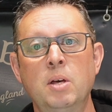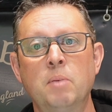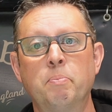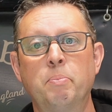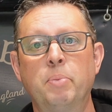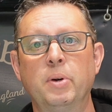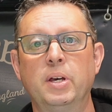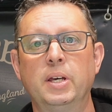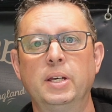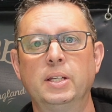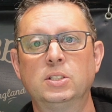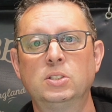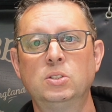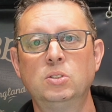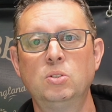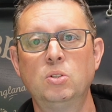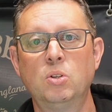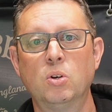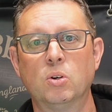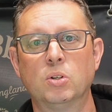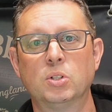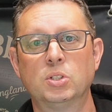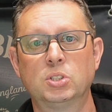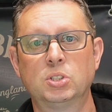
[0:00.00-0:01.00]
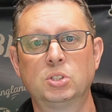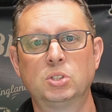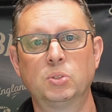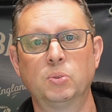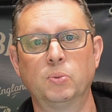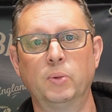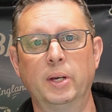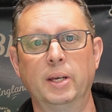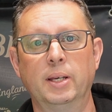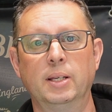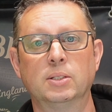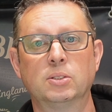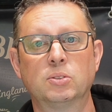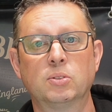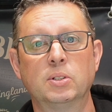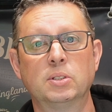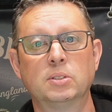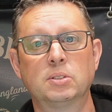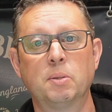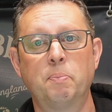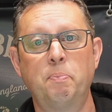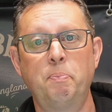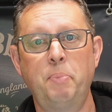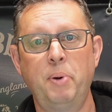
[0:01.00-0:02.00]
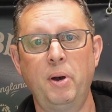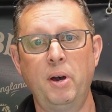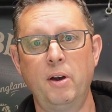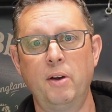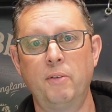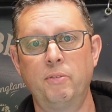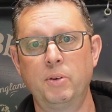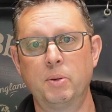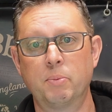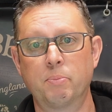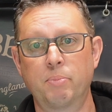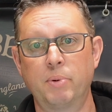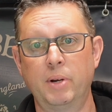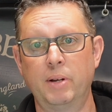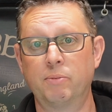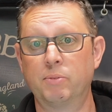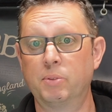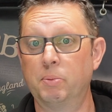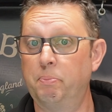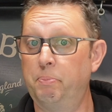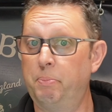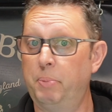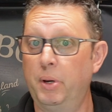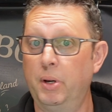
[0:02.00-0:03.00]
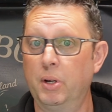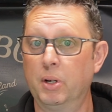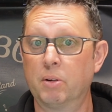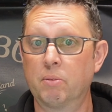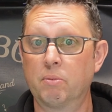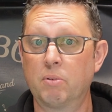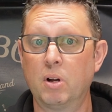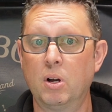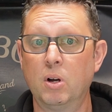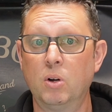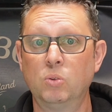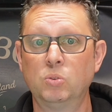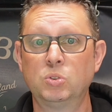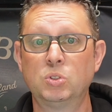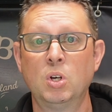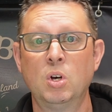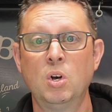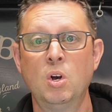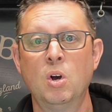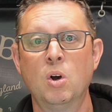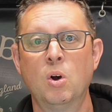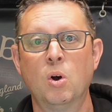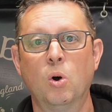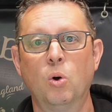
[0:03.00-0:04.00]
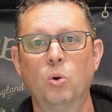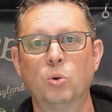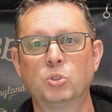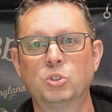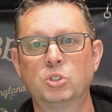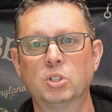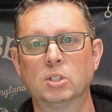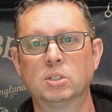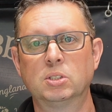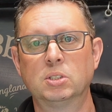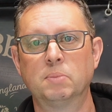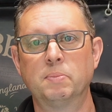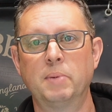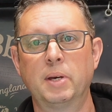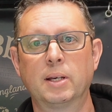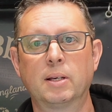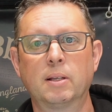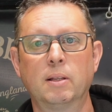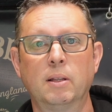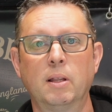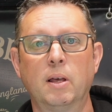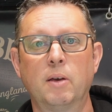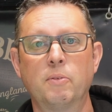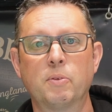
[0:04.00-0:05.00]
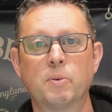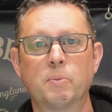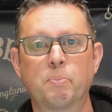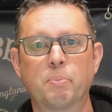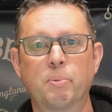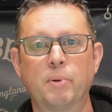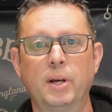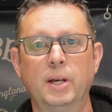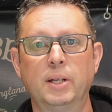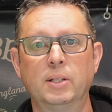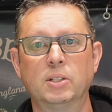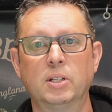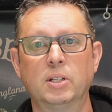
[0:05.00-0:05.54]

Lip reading: but it's not as sweet. So it's a perfect bread for burger rolls or just to make a loaf of bread,